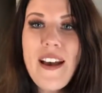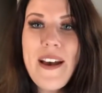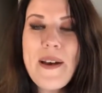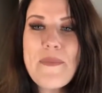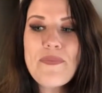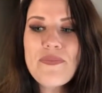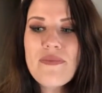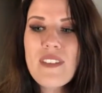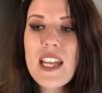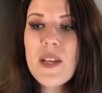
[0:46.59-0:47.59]
Um,
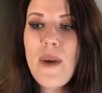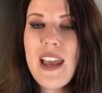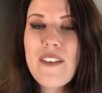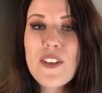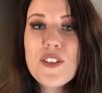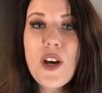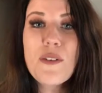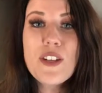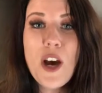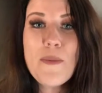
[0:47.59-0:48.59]
anyway, if you
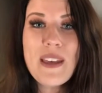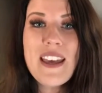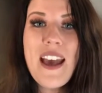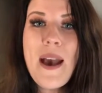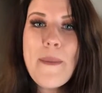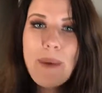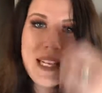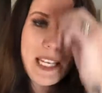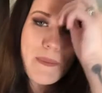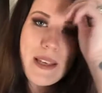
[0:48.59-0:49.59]
don't know me, my
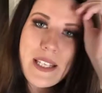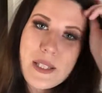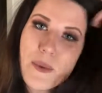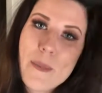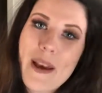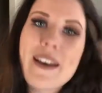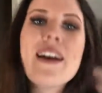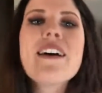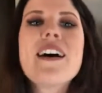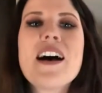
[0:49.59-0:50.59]
name is Rebecca.